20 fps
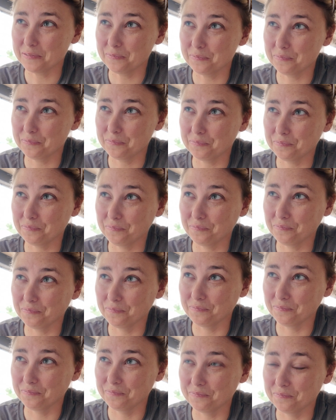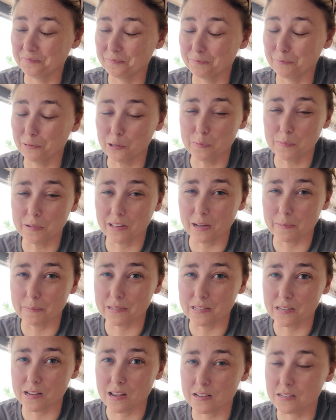We're gonna be like
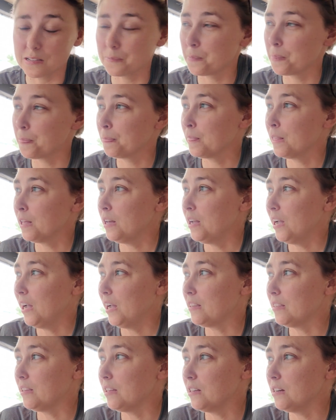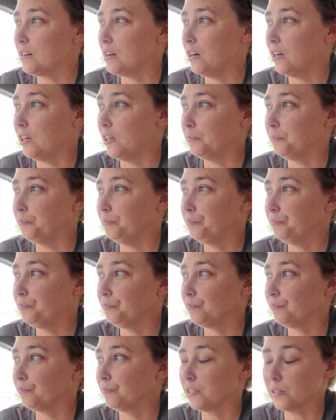possessed. And then
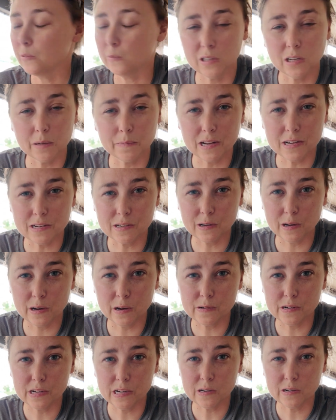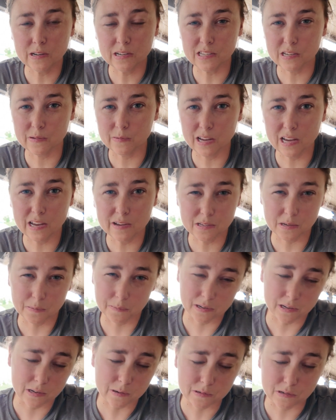we'll come back to the hotel because then we have
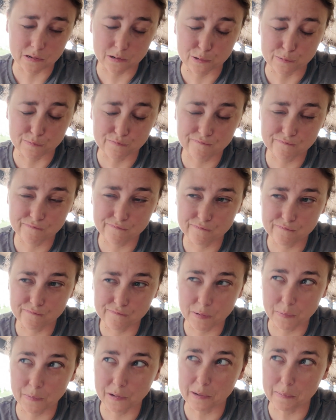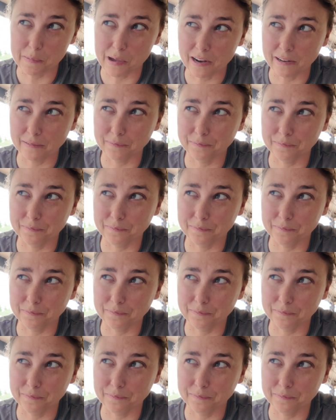something else to do when we get back.